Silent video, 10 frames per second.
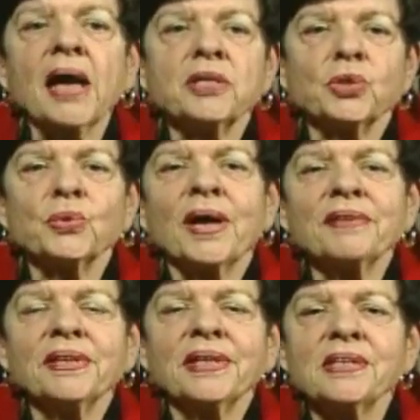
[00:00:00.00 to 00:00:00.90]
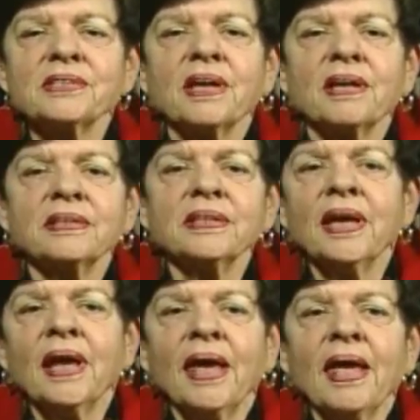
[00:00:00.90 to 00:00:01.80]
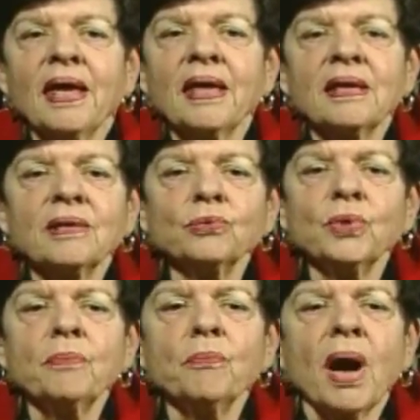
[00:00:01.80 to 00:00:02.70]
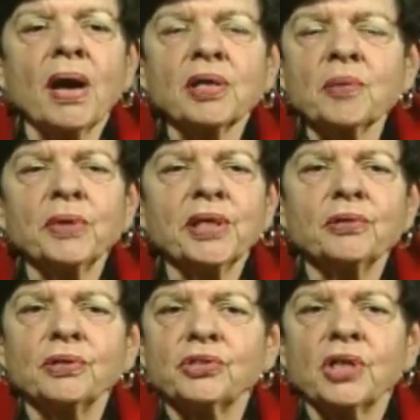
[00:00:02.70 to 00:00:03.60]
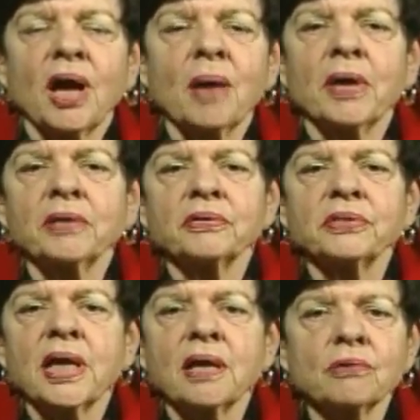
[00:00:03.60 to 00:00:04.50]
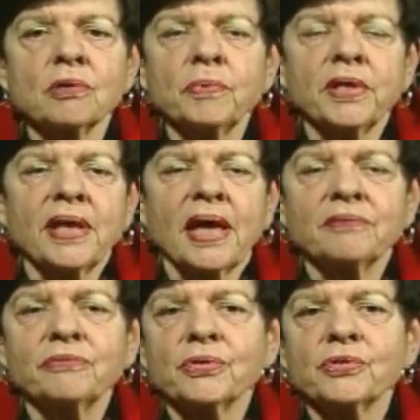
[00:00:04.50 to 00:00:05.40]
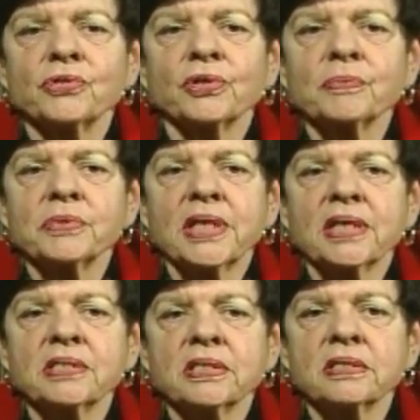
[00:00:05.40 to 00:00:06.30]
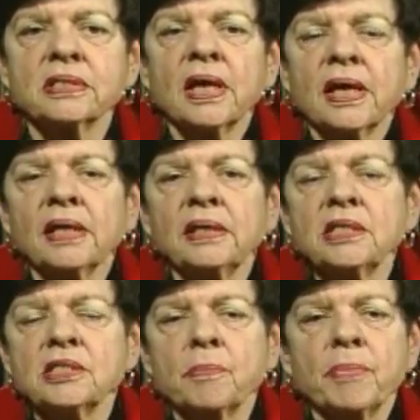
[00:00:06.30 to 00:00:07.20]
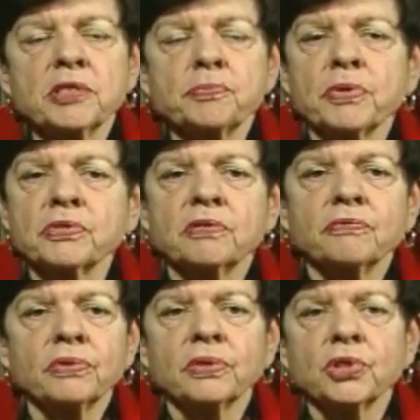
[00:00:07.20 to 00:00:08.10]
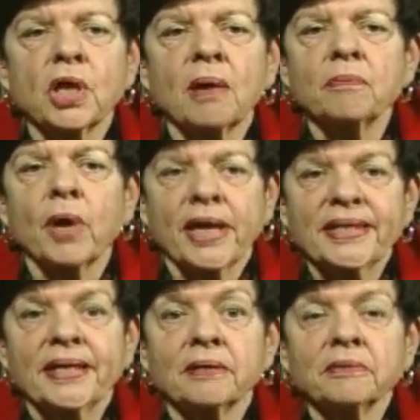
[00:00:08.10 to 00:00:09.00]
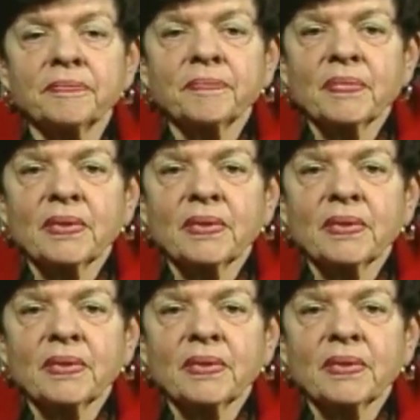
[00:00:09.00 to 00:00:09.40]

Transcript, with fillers: I do. I think he's done a remarkably good job under terribly adverse circumstances, and he's the best person for the job right now.